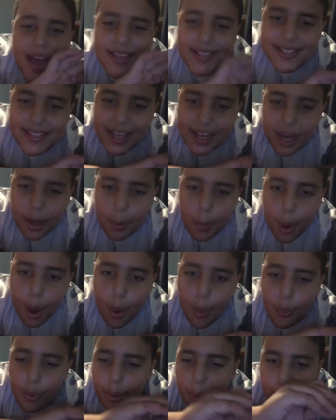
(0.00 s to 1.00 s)
a setup
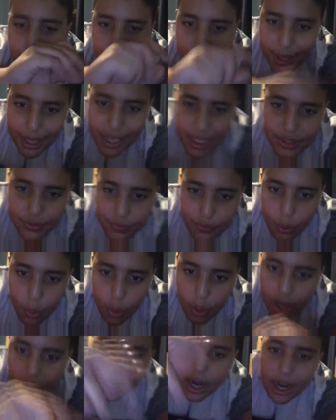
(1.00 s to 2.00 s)
with
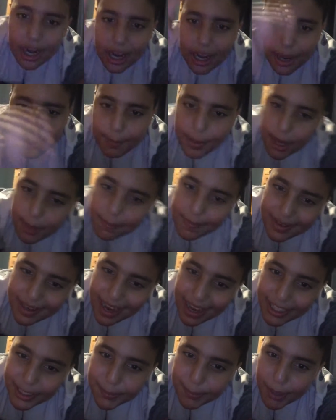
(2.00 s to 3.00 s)
PS4, maybe an
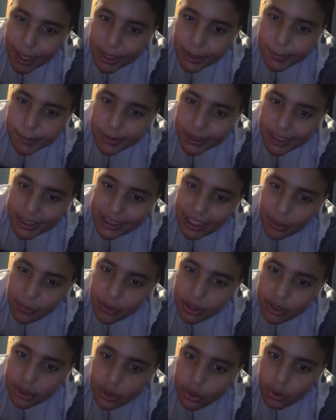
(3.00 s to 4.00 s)
Xbox because I
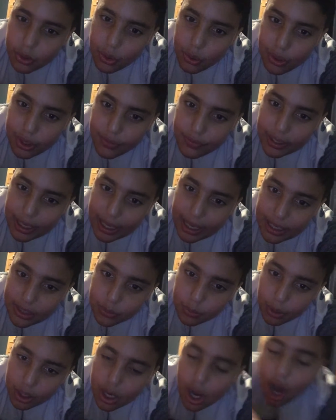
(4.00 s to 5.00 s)
really don't know if he
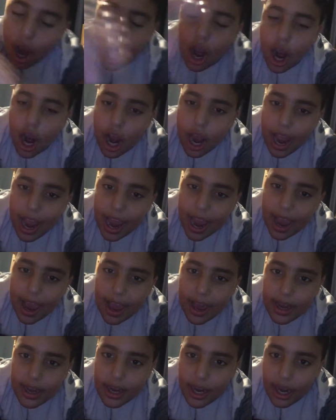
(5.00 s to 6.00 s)
has one.
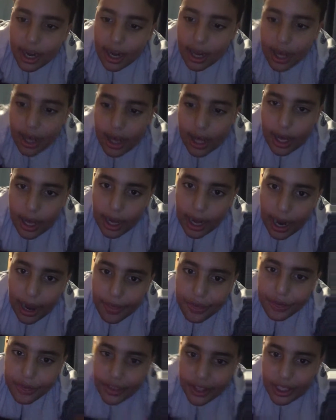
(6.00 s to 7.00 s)
And
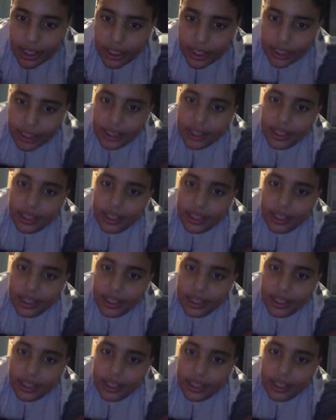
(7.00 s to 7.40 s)
I think